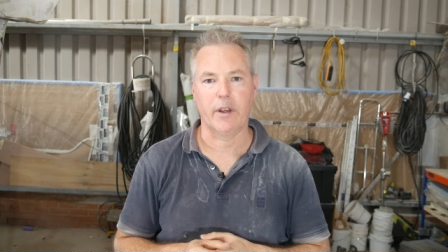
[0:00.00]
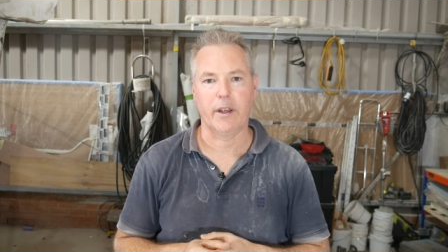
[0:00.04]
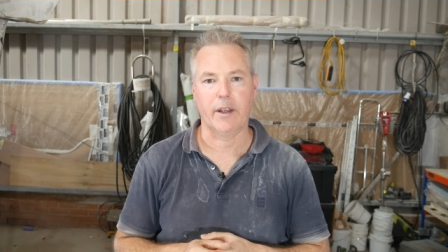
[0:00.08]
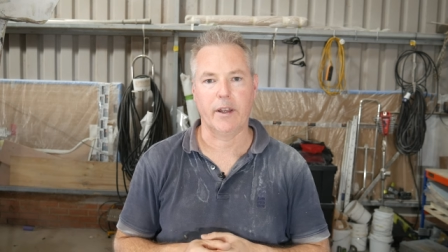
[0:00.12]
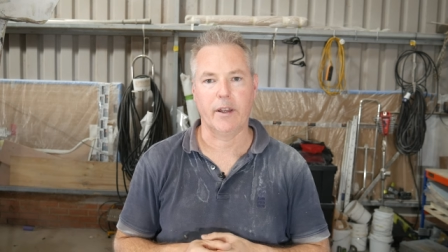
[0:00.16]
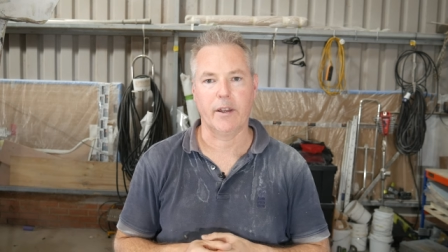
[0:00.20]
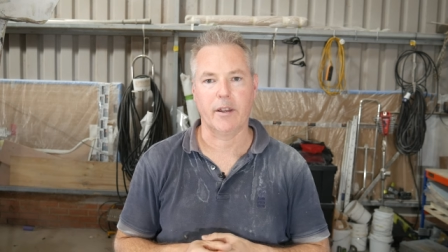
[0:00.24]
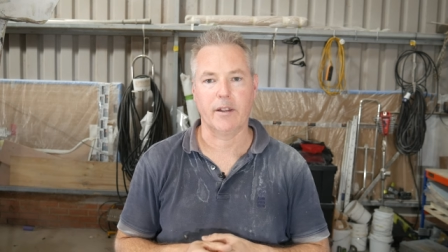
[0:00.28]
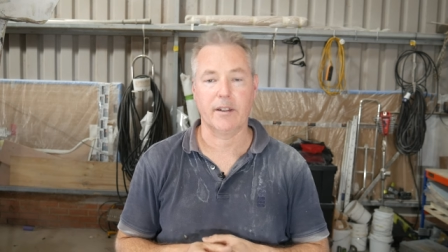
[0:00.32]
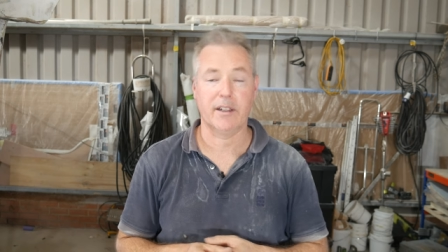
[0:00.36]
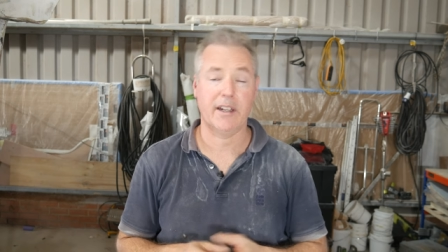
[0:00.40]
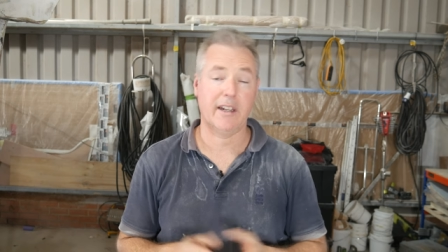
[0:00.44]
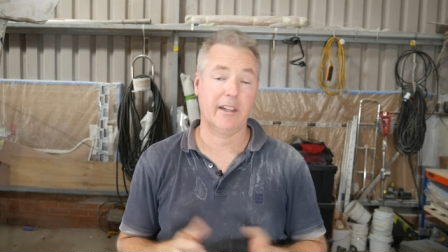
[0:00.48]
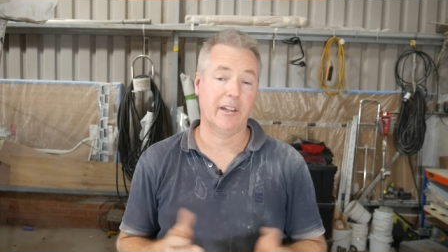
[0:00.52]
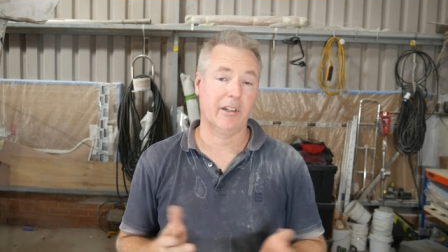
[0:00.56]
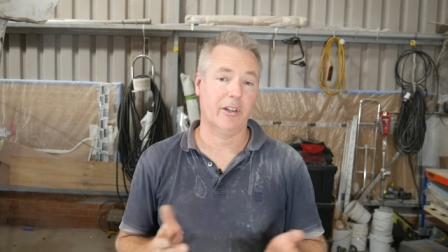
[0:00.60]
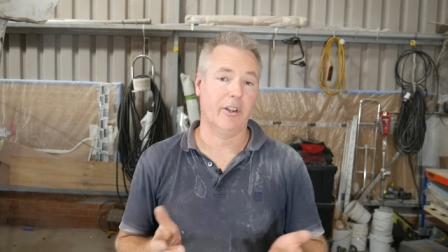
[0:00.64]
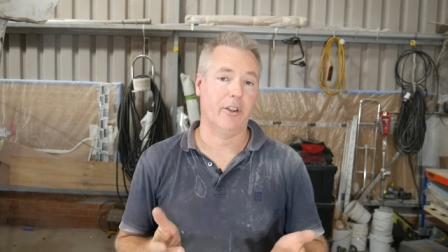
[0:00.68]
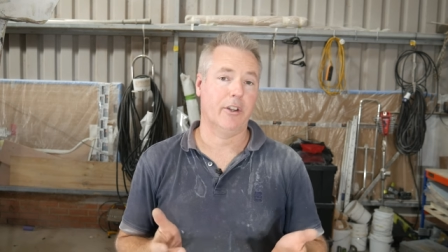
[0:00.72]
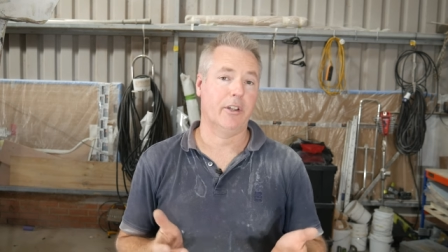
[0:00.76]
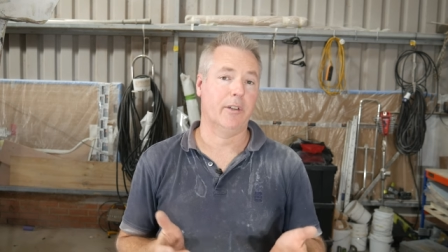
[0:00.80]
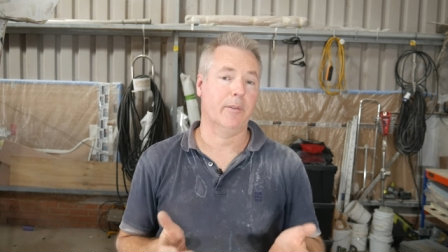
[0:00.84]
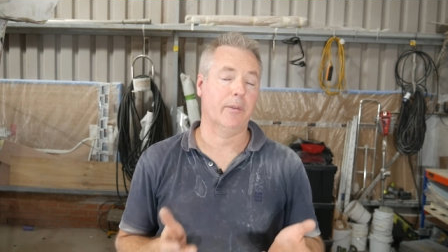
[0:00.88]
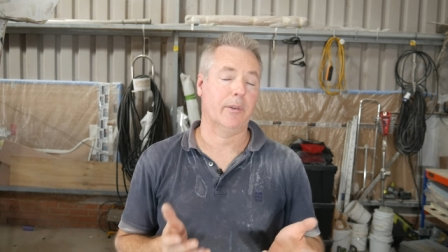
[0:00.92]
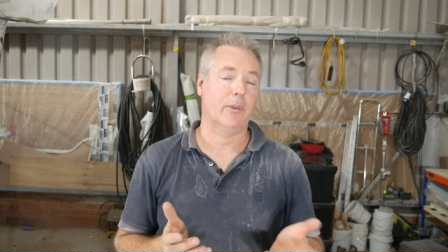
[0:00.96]
uh, let
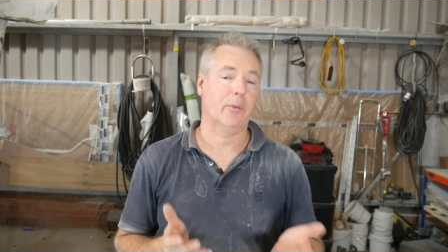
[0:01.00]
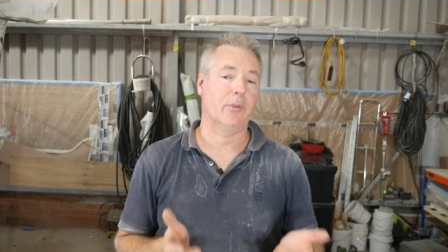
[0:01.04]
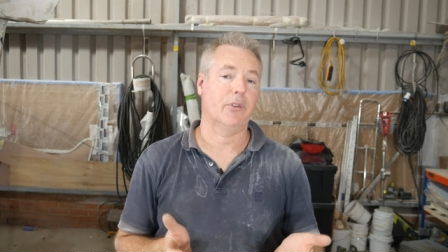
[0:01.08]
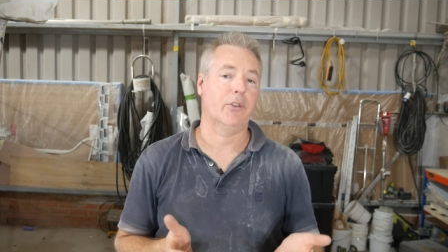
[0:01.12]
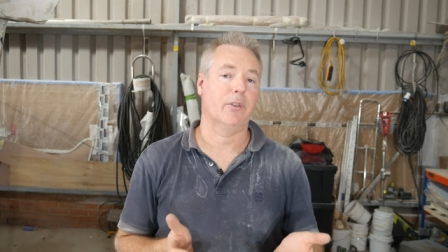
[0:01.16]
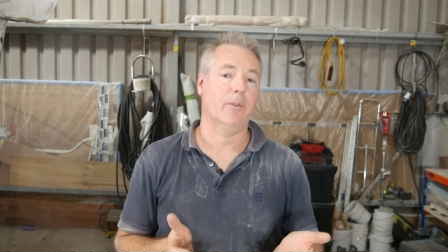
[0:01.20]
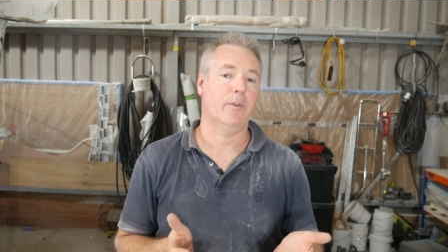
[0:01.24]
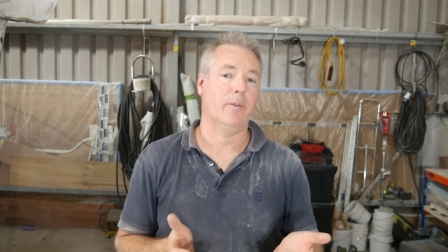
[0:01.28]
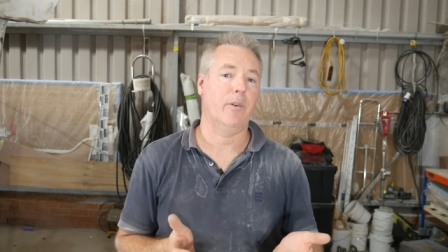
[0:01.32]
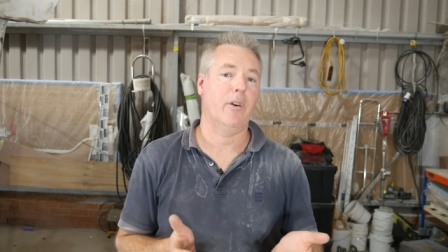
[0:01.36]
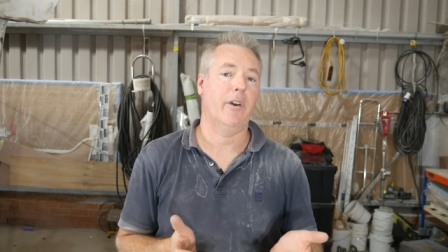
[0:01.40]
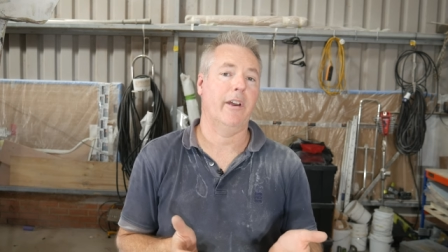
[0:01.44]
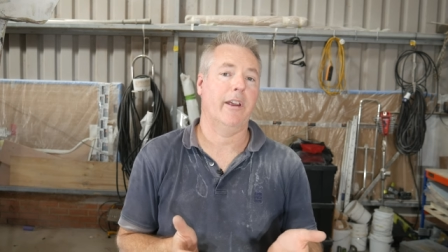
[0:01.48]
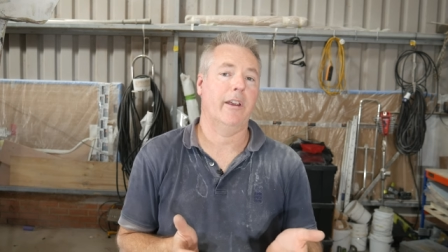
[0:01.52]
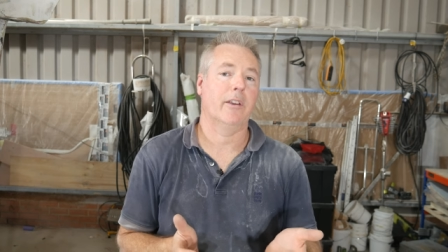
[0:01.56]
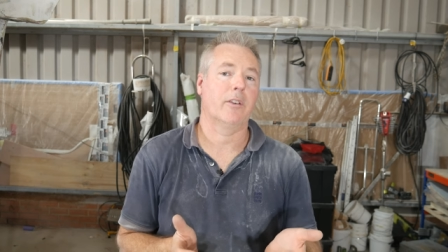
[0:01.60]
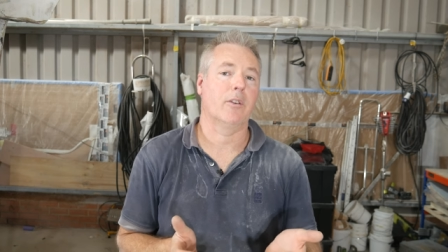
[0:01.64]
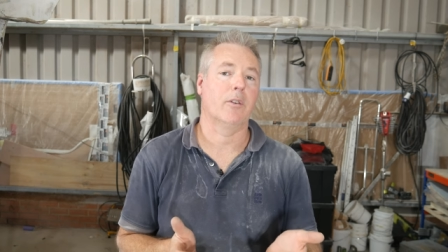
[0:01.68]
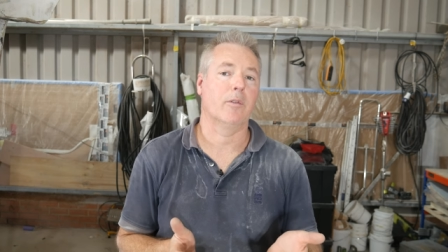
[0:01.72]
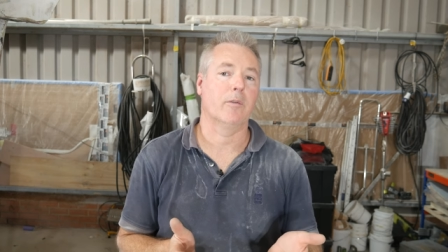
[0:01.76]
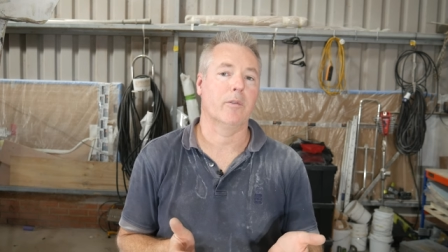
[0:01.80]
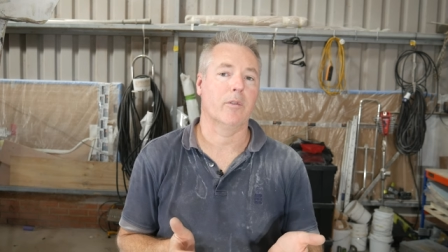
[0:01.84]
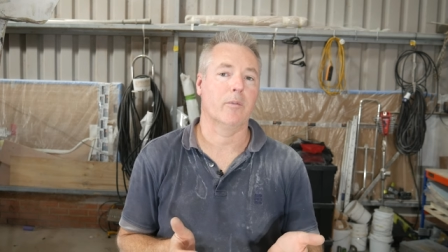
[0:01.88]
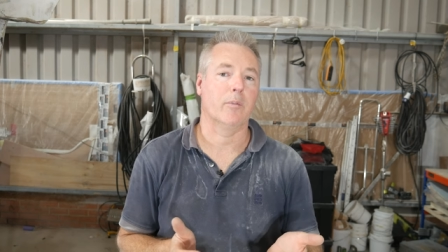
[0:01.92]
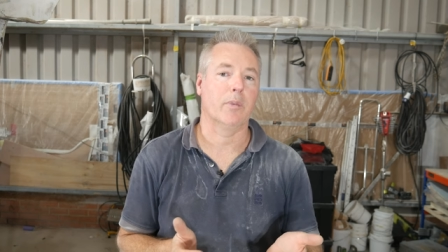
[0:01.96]
alone if there was a fire,
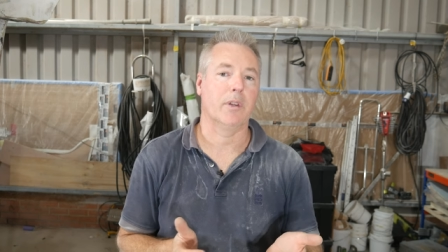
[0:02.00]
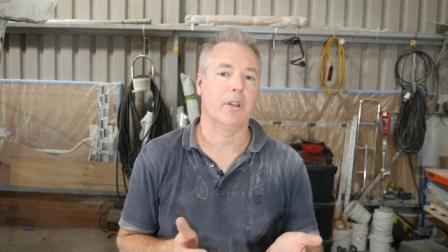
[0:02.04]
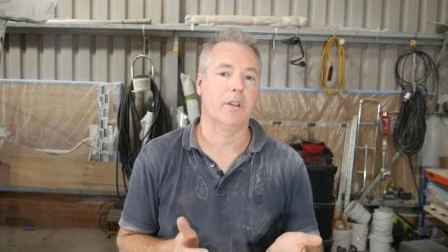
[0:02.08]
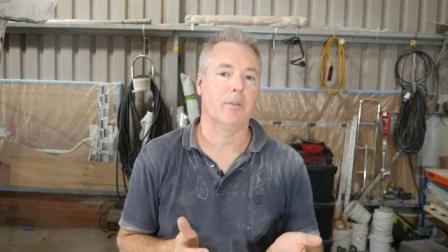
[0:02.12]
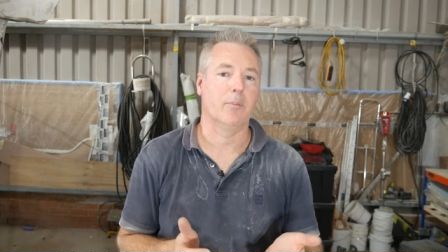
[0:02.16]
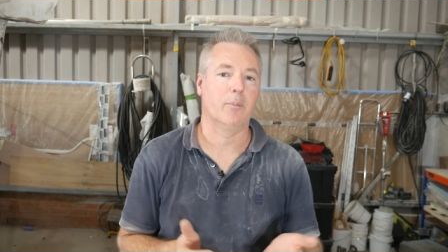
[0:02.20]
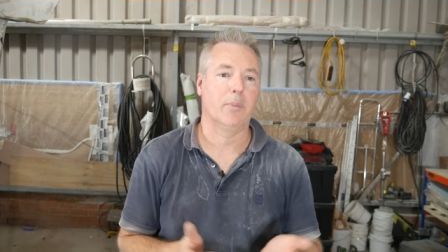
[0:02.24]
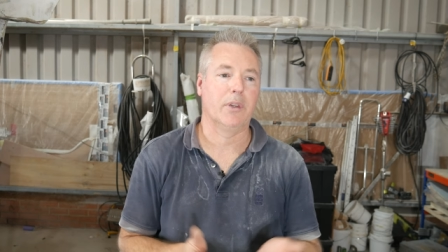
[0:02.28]
God forbid,